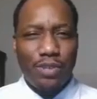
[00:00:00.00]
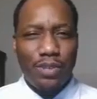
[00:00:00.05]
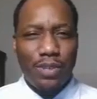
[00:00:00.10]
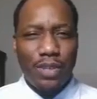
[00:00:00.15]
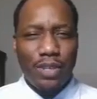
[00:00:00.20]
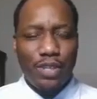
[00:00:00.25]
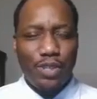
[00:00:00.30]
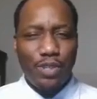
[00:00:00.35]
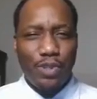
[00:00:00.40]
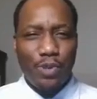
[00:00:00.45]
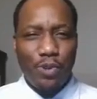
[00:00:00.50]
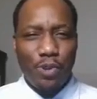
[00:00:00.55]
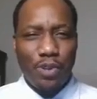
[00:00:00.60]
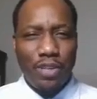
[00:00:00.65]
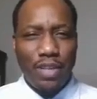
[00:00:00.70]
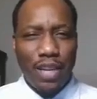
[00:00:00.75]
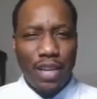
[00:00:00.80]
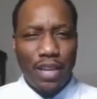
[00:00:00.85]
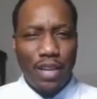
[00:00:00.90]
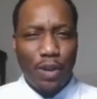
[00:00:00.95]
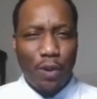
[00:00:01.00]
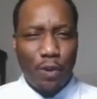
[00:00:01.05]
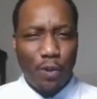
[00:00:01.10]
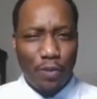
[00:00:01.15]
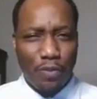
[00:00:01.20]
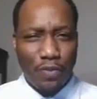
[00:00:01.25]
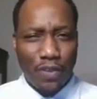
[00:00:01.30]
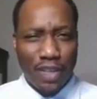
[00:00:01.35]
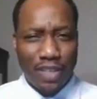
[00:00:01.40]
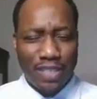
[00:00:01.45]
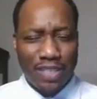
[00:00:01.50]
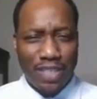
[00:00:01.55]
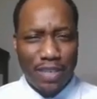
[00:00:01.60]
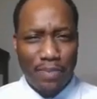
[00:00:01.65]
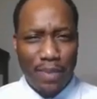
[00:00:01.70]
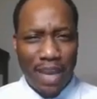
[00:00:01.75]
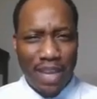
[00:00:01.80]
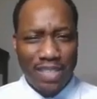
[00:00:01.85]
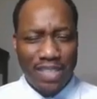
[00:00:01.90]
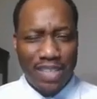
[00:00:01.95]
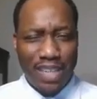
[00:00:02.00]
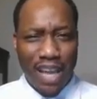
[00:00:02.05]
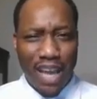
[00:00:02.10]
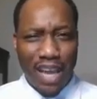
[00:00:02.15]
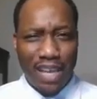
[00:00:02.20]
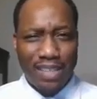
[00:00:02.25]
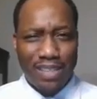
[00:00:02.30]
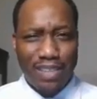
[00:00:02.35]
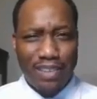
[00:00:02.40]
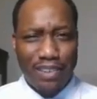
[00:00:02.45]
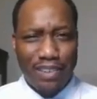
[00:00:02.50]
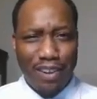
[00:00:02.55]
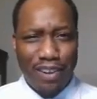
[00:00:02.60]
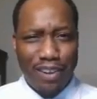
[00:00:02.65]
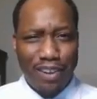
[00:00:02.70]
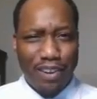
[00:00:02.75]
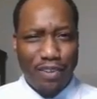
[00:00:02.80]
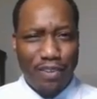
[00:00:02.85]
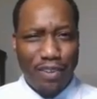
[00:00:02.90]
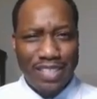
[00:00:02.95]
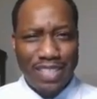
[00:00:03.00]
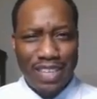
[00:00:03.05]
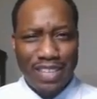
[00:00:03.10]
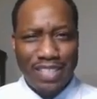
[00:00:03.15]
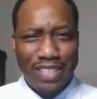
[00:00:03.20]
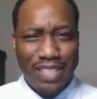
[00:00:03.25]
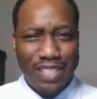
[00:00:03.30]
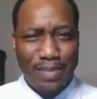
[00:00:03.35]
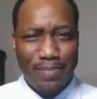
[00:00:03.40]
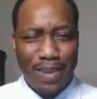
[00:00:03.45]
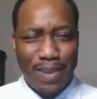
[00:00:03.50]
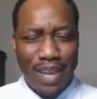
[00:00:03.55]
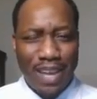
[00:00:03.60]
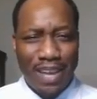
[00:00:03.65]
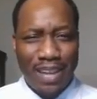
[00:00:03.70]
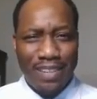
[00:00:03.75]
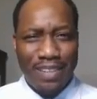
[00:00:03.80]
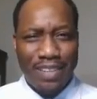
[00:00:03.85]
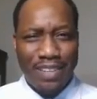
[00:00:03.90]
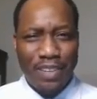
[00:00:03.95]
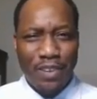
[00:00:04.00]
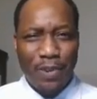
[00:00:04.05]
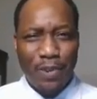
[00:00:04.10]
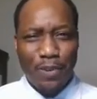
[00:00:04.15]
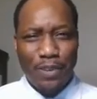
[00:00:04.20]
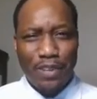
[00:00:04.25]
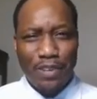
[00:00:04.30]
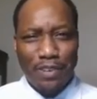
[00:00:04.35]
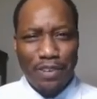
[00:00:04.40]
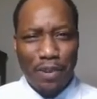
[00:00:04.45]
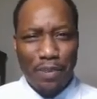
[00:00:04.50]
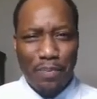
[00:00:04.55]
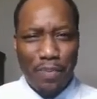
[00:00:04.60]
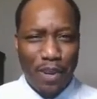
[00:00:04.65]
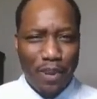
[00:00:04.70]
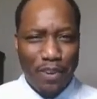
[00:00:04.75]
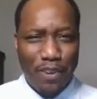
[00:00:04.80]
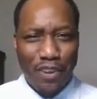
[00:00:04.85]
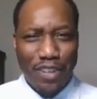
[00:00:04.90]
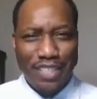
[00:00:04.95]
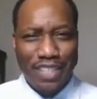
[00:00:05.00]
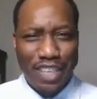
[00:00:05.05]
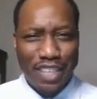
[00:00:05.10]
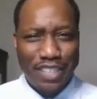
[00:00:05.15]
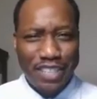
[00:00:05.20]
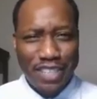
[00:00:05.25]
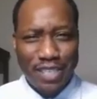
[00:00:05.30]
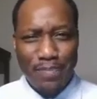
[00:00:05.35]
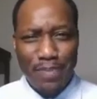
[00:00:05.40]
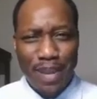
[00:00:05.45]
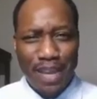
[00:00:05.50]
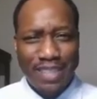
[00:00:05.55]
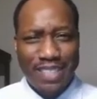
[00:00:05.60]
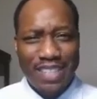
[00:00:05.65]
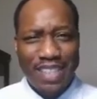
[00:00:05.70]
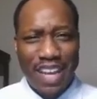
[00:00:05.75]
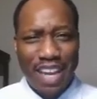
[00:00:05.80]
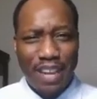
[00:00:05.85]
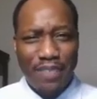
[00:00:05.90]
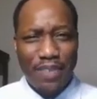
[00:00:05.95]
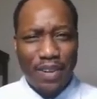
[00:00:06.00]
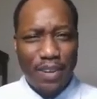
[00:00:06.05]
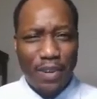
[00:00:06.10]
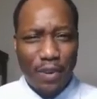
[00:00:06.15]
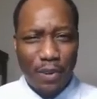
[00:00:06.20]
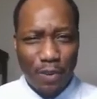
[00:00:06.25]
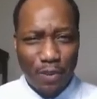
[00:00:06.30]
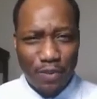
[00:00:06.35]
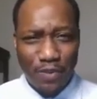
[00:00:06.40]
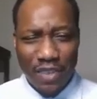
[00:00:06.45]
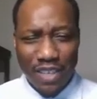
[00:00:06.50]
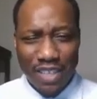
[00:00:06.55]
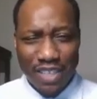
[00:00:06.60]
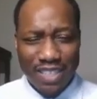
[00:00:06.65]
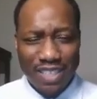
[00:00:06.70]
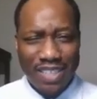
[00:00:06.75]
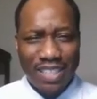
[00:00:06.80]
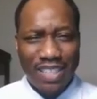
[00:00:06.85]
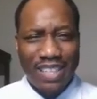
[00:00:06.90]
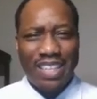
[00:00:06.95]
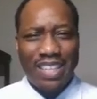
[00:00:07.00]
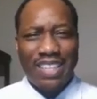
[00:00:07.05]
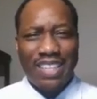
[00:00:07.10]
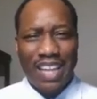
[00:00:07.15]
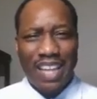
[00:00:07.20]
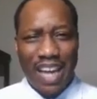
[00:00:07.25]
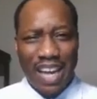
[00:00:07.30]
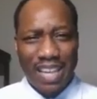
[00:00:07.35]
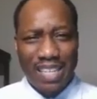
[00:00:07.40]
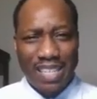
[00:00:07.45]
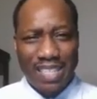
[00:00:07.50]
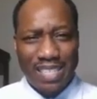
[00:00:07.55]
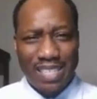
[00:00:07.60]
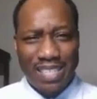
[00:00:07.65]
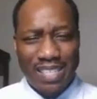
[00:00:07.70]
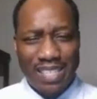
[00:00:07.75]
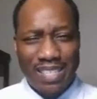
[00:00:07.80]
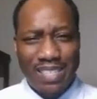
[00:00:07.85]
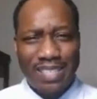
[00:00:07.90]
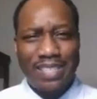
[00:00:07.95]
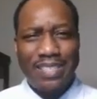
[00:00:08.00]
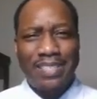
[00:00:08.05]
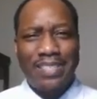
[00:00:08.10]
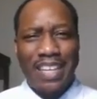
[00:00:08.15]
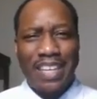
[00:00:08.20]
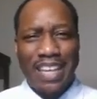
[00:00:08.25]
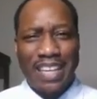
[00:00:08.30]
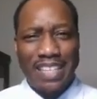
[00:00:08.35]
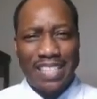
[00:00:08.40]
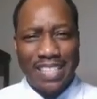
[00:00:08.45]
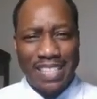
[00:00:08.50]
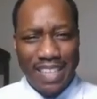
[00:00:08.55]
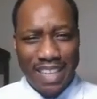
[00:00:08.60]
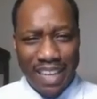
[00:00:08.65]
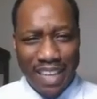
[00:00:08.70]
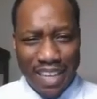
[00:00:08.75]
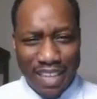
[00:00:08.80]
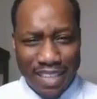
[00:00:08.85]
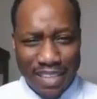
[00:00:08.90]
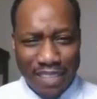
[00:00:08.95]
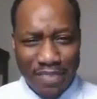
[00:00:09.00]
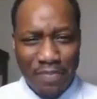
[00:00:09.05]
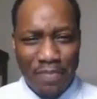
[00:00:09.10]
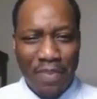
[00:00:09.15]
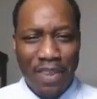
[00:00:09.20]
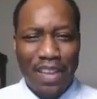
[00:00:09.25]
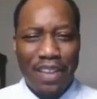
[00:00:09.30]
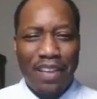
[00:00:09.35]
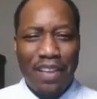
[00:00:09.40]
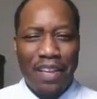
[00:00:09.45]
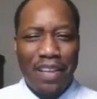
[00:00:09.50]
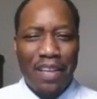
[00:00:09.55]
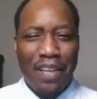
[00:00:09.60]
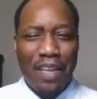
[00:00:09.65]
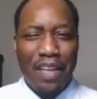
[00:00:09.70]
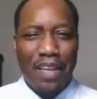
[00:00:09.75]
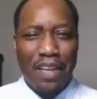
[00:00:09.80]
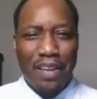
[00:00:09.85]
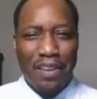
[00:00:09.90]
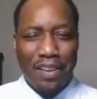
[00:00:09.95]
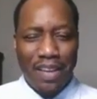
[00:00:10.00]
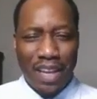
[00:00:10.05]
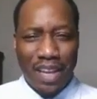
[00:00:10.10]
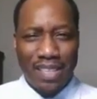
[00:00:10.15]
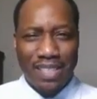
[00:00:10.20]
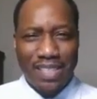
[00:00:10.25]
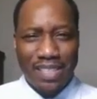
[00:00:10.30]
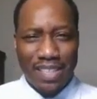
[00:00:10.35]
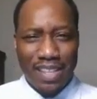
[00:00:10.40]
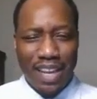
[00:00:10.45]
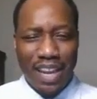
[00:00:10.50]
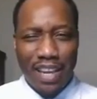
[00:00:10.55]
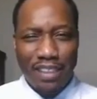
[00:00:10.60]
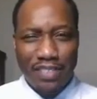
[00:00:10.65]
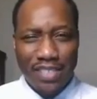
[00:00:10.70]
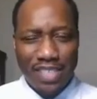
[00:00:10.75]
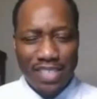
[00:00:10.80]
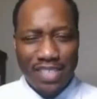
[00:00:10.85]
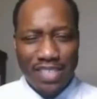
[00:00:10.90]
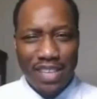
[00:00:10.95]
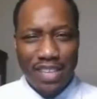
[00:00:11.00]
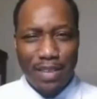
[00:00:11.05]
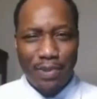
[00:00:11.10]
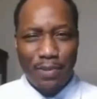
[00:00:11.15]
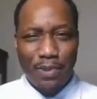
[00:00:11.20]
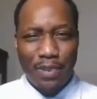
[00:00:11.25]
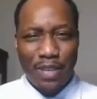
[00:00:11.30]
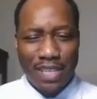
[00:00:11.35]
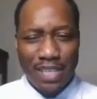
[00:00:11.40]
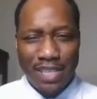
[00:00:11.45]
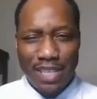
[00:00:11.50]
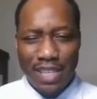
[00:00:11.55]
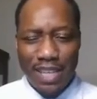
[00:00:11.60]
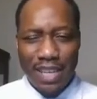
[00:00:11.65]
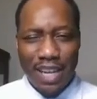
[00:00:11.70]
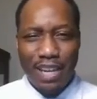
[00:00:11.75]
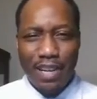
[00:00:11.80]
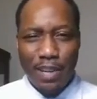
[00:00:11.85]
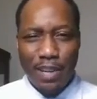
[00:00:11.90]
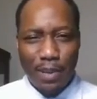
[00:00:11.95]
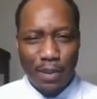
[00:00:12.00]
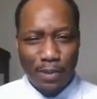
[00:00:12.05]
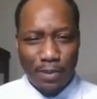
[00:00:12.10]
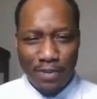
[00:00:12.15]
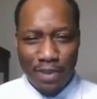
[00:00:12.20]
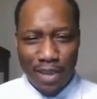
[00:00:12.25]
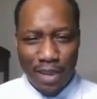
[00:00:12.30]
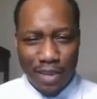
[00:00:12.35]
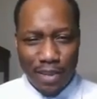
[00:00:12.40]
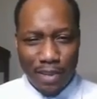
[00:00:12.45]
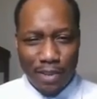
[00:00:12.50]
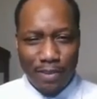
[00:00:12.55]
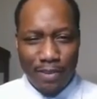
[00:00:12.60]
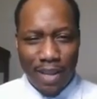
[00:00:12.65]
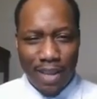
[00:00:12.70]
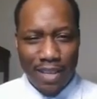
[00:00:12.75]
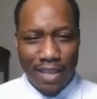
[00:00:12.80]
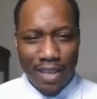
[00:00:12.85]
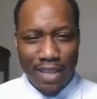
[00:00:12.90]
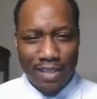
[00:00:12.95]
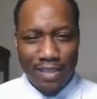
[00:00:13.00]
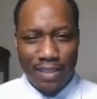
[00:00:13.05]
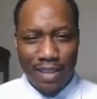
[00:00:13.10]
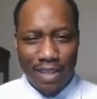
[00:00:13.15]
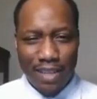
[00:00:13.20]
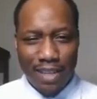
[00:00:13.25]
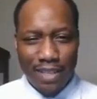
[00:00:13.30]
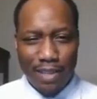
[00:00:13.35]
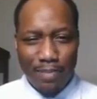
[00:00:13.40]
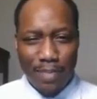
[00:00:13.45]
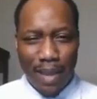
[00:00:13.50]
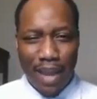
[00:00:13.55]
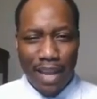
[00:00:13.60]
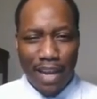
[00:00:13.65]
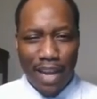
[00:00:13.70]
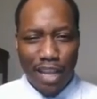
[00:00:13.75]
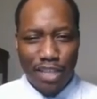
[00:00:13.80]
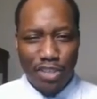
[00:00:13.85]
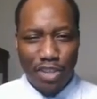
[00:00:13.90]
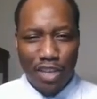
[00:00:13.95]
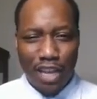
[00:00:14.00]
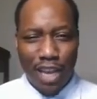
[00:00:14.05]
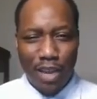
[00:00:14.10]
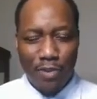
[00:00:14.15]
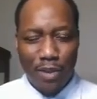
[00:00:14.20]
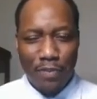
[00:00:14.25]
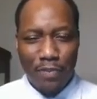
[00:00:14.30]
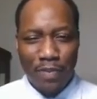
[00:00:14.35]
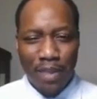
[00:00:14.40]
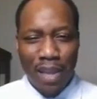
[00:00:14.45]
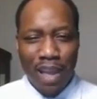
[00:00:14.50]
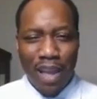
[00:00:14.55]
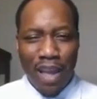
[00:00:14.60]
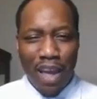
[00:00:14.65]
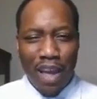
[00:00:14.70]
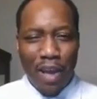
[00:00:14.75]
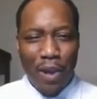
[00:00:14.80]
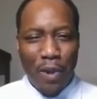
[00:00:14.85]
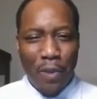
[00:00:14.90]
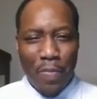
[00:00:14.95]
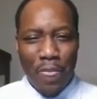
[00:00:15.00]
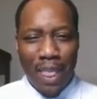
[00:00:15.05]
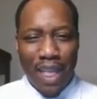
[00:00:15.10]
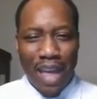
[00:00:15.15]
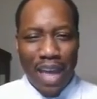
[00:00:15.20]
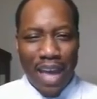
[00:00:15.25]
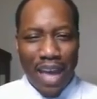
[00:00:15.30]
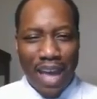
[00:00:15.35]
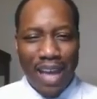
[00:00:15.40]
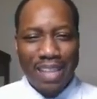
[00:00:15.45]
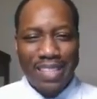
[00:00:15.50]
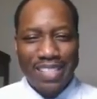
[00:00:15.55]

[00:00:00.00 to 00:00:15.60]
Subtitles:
shorter than a goldfish. Imagine that. They're calling our attention span, or they're comparing our attention span to that of a goldfish. That is insane. Yes, the psychiatrist is saying the word insane. I know. I'll get the backlash on that one. At the